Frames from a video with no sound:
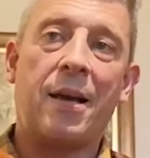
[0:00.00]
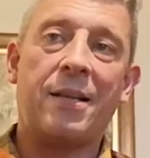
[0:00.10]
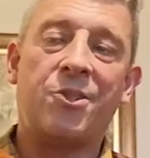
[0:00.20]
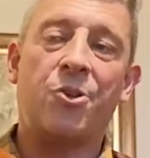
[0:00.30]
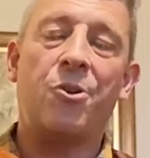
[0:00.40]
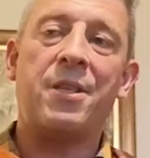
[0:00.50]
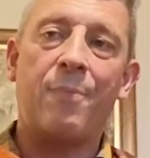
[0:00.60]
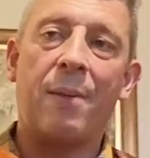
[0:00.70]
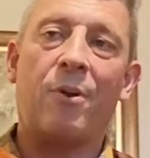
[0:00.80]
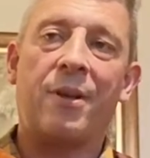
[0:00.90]
it's good to
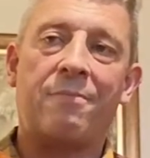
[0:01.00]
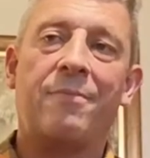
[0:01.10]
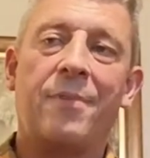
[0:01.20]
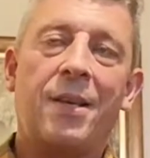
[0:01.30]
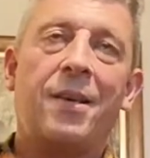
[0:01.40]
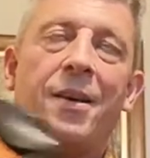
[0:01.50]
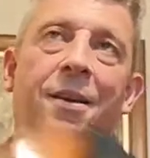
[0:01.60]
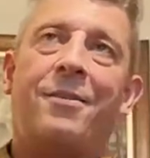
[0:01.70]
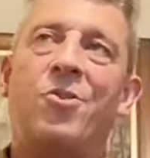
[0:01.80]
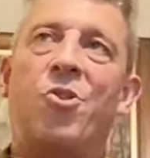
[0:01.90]
be able to
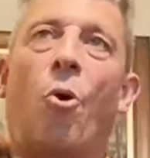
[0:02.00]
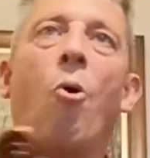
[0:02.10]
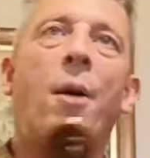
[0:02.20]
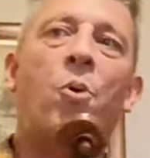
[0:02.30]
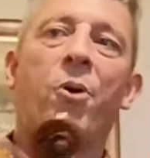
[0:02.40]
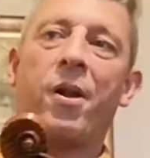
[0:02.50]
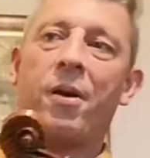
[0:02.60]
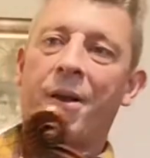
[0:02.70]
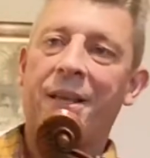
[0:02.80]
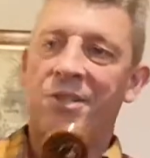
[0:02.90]
draw upon
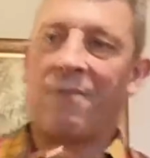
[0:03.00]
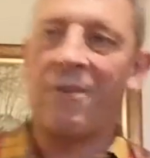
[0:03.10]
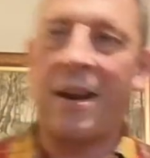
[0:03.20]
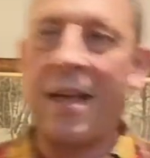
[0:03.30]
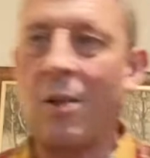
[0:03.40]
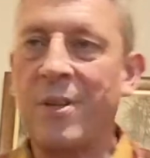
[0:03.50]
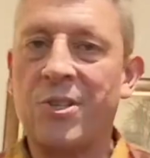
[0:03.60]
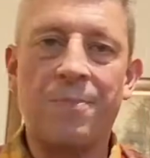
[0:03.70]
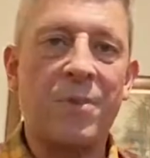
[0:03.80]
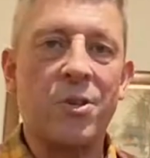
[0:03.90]
all these different
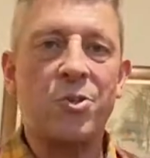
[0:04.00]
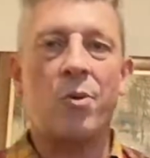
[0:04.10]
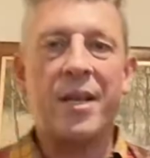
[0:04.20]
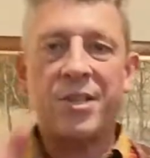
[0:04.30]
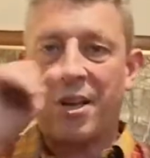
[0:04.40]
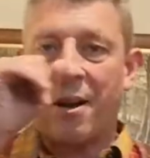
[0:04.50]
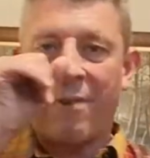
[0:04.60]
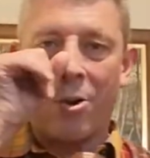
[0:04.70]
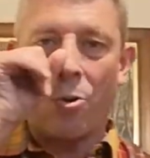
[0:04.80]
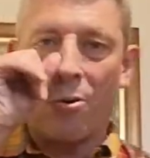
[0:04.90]
elements. So let's have
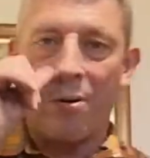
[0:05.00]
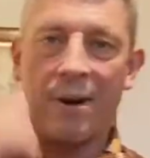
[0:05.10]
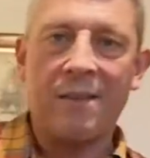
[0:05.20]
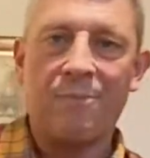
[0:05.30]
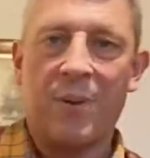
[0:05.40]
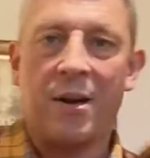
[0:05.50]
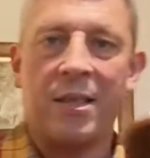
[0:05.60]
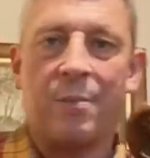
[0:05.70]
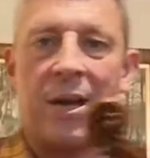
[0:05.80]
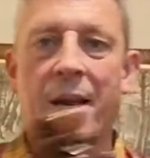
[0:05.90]
a go. Right, back
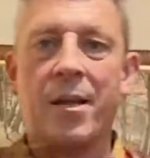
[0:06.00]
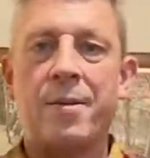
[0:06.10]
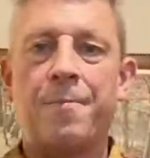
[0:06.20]
to the beginning.